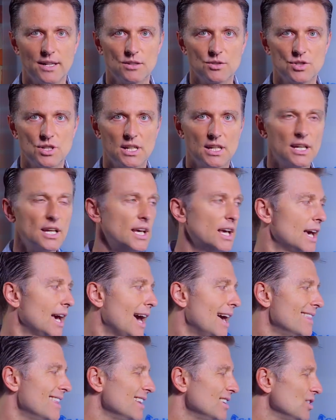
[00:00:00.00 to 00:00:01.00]
energy.
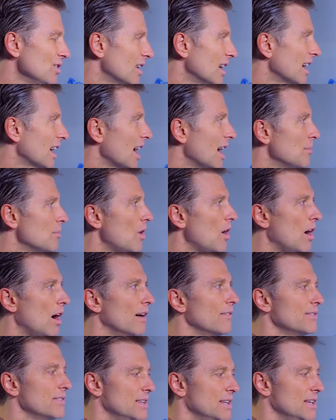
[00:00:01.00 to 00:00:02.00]
And then you can come
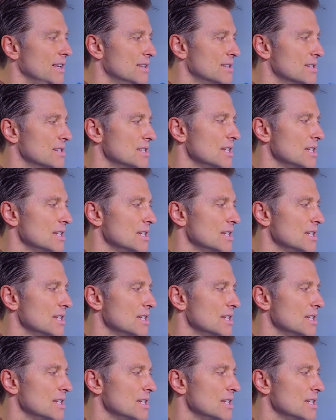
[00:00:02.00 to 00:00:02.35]
off these